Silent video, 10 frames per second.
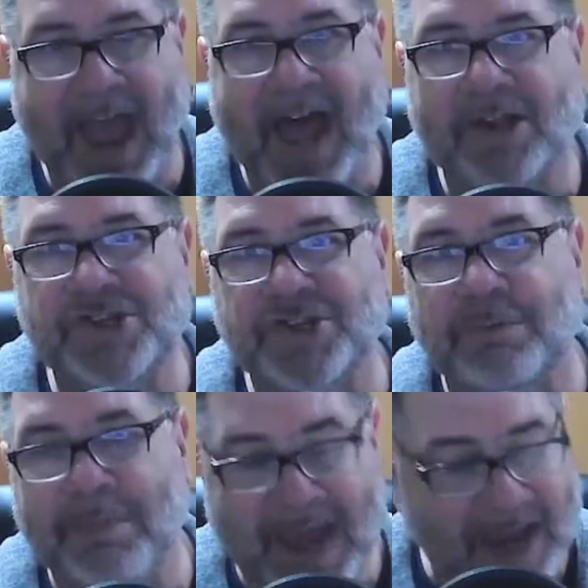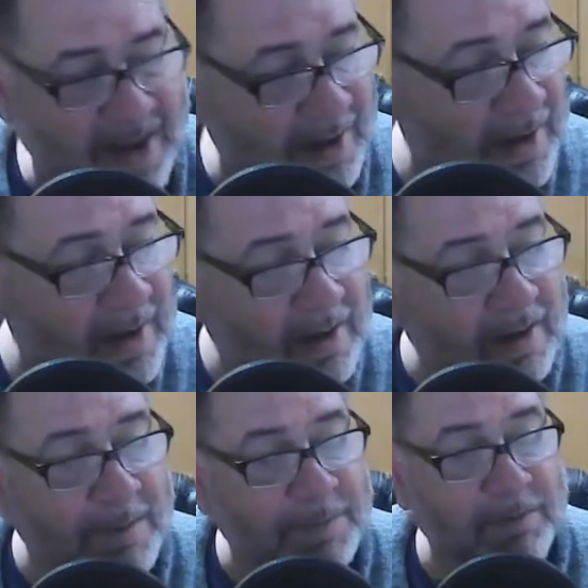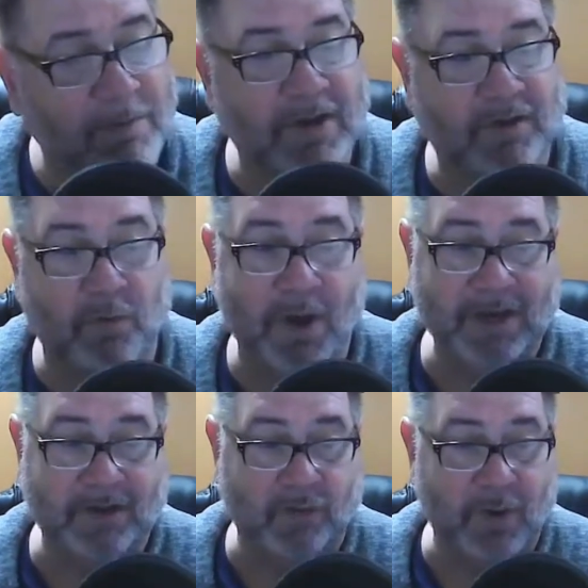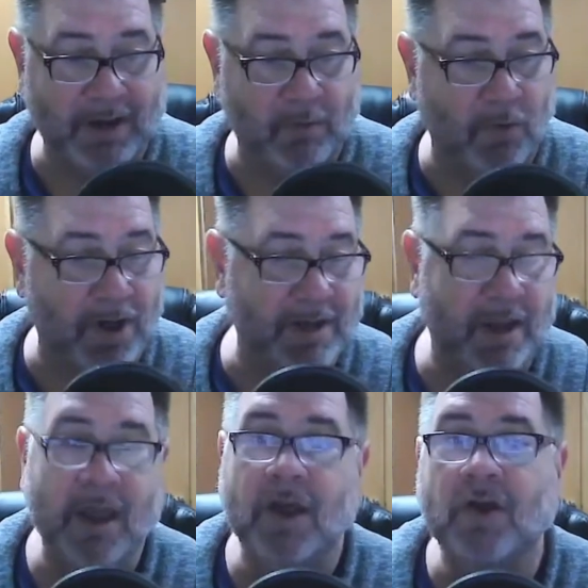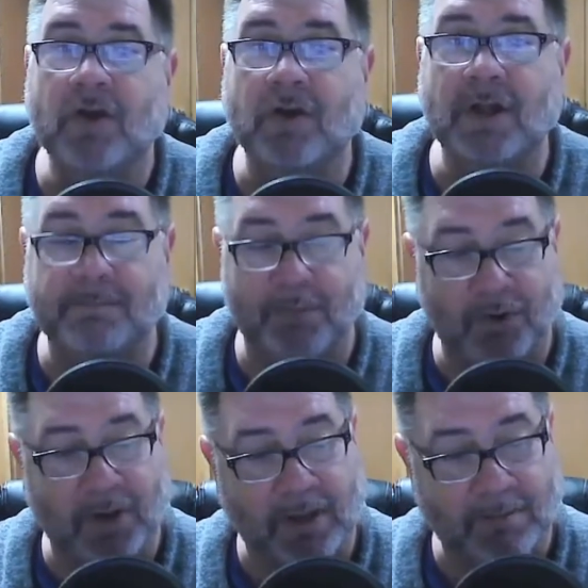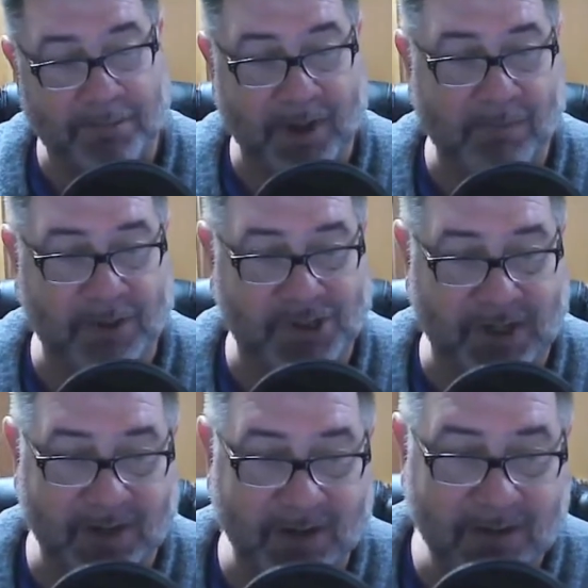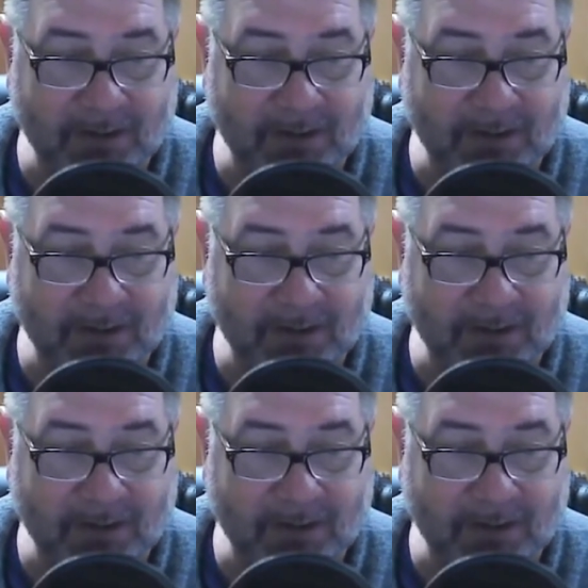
by Alistair Begg, copyright 2021 Good Book Publishing.